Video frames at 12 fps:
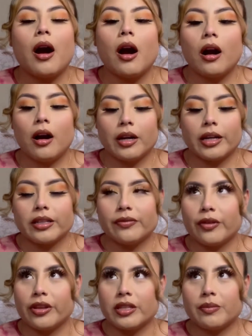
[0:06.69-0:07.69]
August
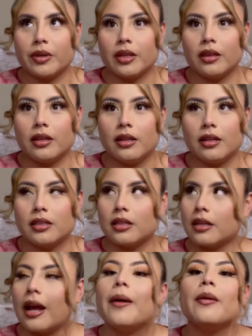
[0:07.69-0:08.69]
for this month. Is it?
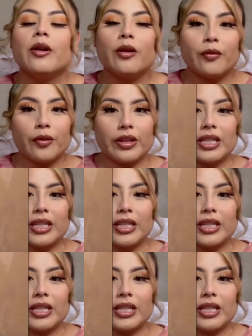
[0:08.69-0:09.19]
Yeah, for this